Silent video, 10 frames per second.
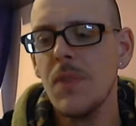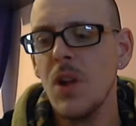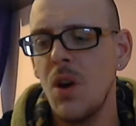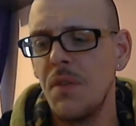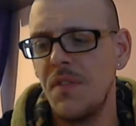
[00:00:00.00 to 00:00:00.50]

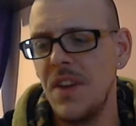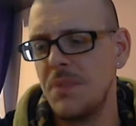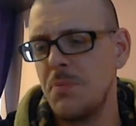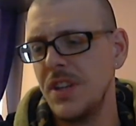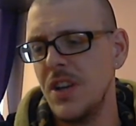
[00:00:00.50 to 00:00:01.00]
on
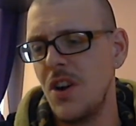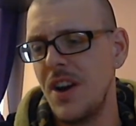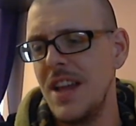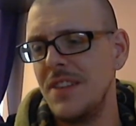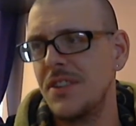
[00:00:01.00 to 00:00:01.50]
Facebook, they are on
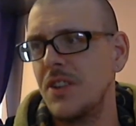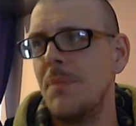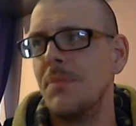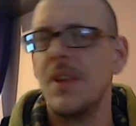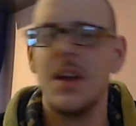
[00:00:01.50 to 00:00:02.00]

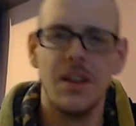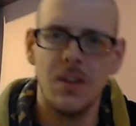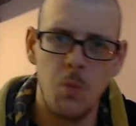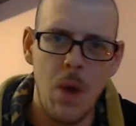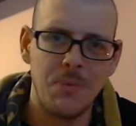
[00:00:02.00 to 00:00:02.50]
Instagram.
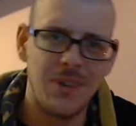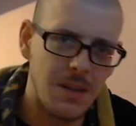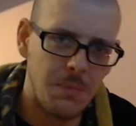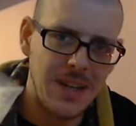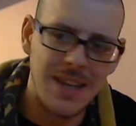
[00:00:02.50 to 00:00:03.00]
The website
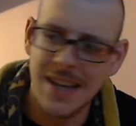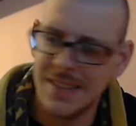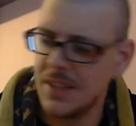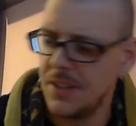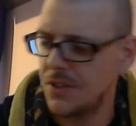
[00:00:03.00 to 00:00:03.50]
will be linked
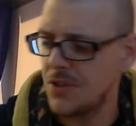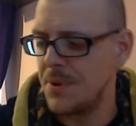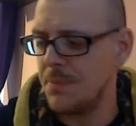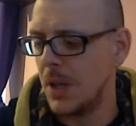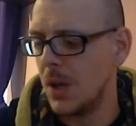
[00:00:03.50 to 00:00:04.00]
in the
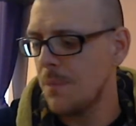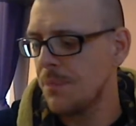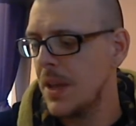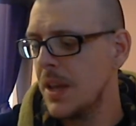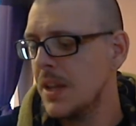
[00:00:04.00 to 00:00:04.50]
description below.
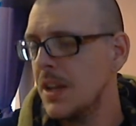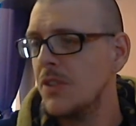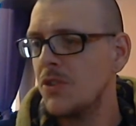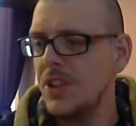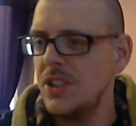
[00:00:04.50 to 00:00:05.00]

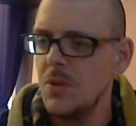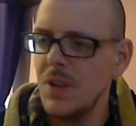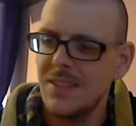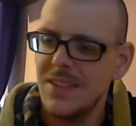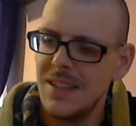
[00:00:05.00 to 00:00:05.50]
So they do,
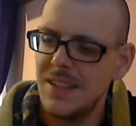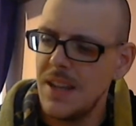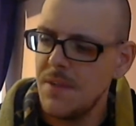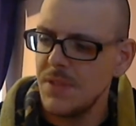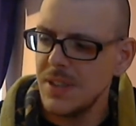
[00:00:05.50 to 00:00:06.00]
like I say,
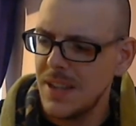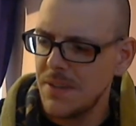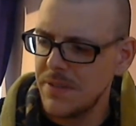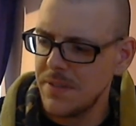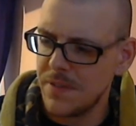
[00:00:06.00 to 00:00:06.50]

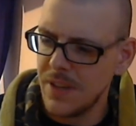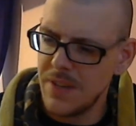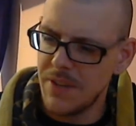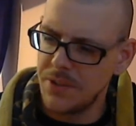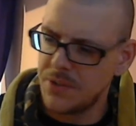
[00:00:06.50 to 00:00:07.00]
different
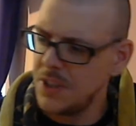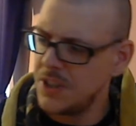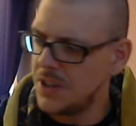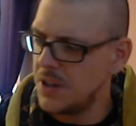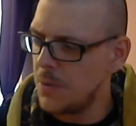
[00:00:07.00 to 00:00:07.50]
flavors. So they
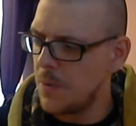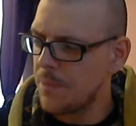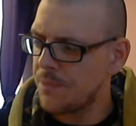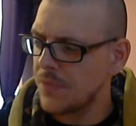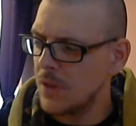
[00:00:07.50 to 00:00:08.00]
do
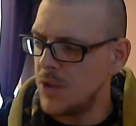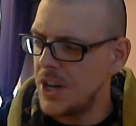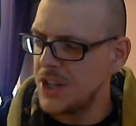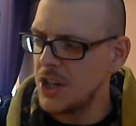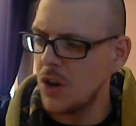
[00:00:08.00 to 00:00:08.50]

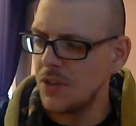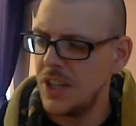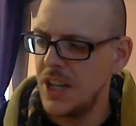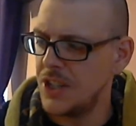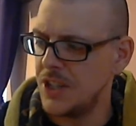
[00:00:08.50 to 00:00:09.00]
Raging
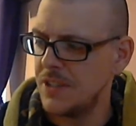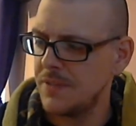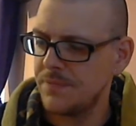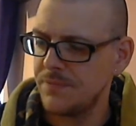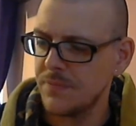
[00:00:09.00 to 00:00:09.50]
Contagion,
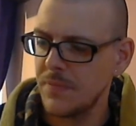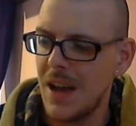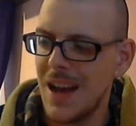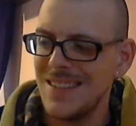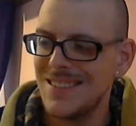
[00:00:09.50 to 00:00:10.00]

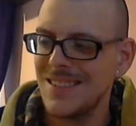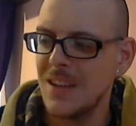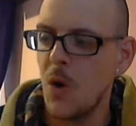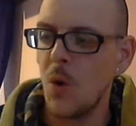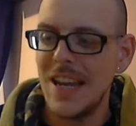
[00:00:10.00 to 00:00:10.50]

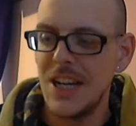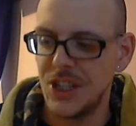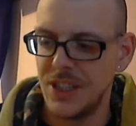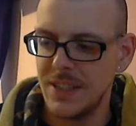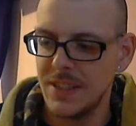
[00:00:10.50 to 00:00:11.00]

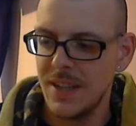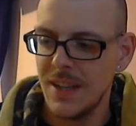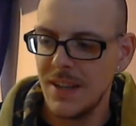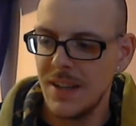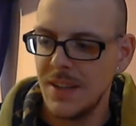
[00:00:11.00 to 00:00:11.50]
Isolation,
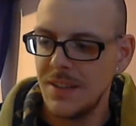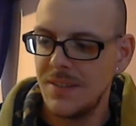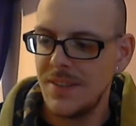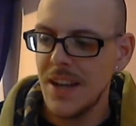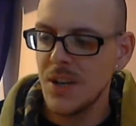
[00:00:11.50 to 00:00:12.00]

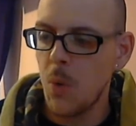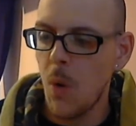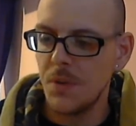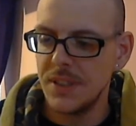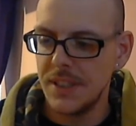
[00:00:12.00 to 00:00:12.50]
Said
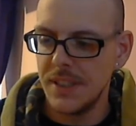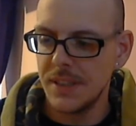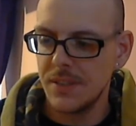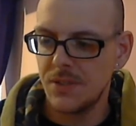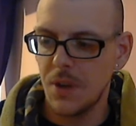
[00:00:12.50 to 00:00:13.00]
Quarantine,
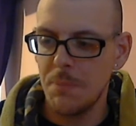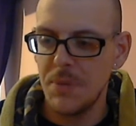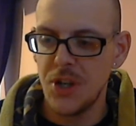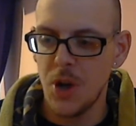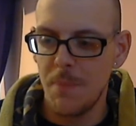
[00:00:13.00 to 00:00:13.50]
Zombie
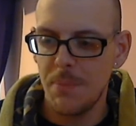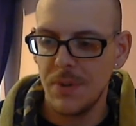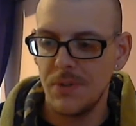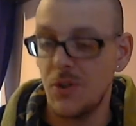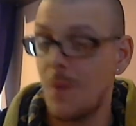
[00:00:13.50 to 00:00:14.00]
Chomp,
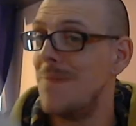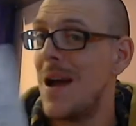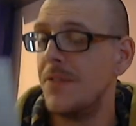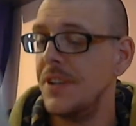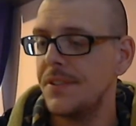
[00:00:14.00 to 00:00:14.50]
Some
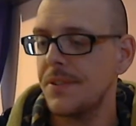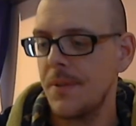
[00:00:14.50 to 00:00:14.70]
Berries,